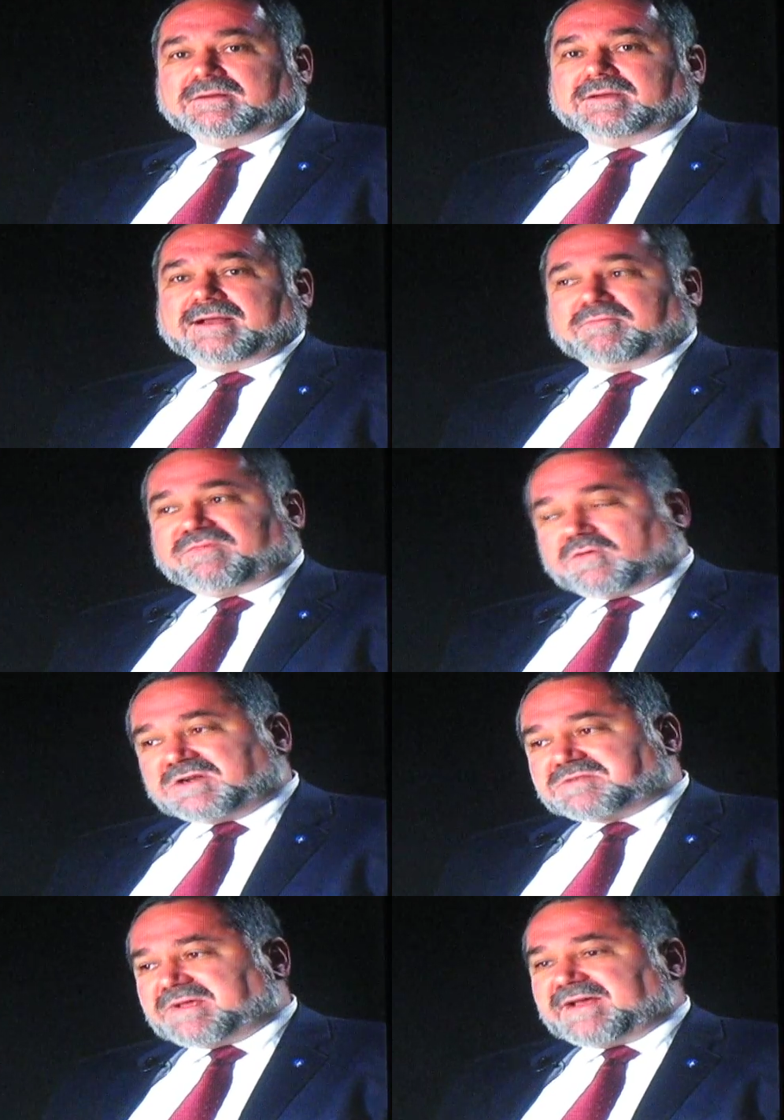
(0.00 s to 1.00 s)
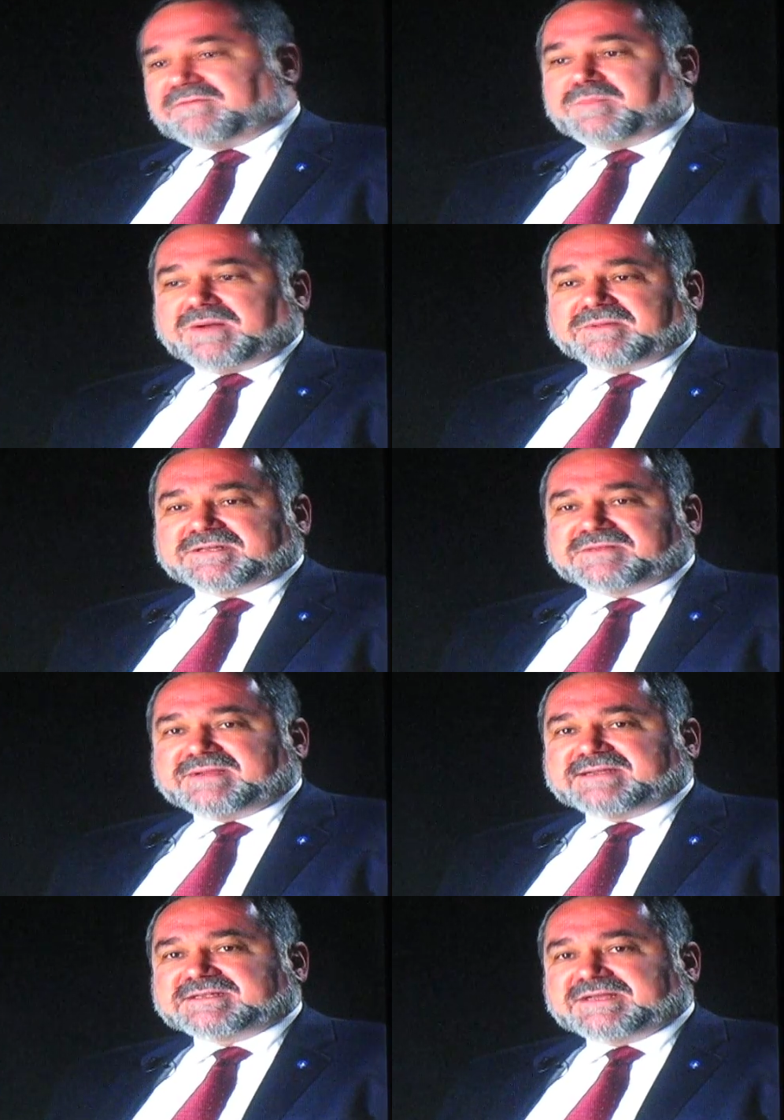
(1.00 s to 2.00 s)
And of course, we have a public
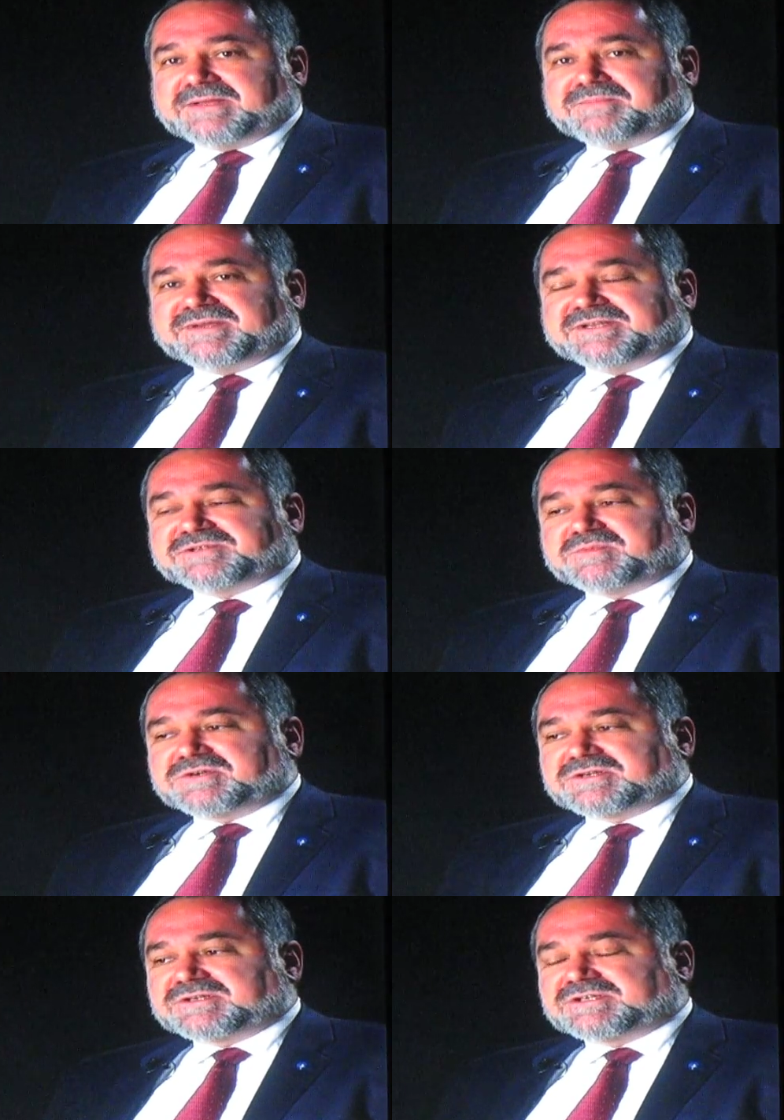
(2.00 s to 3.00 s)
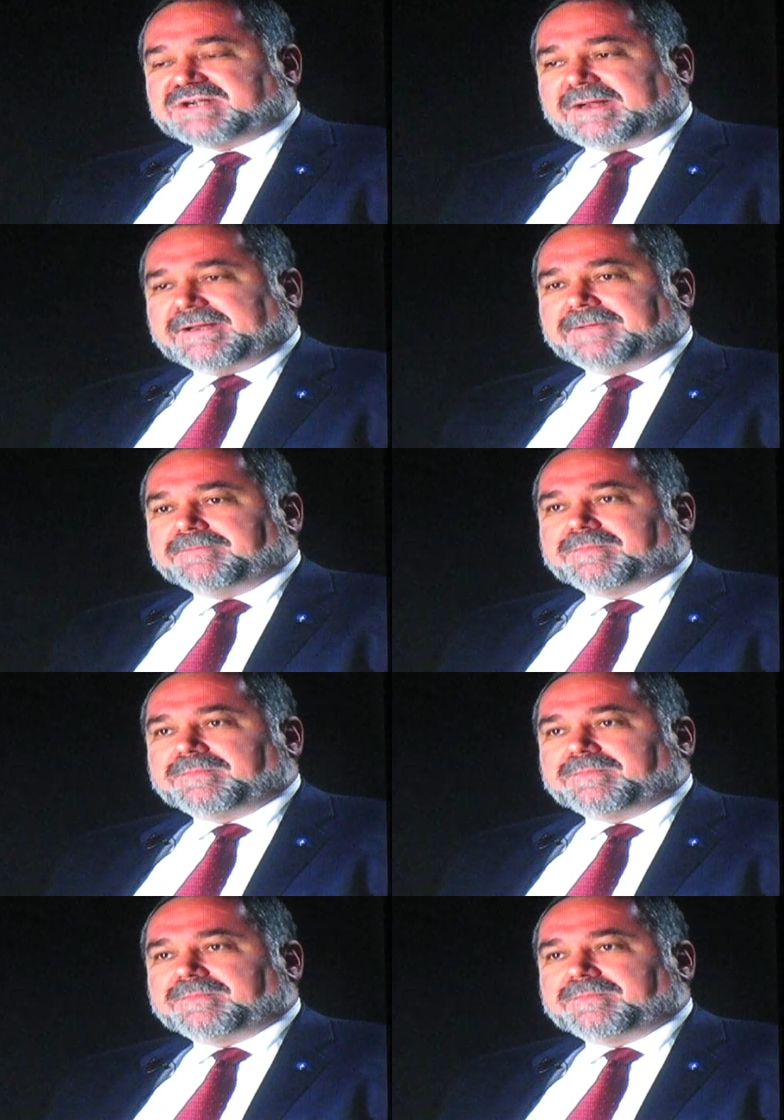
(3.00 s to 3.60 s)
demand to impeach Bush and Cheney.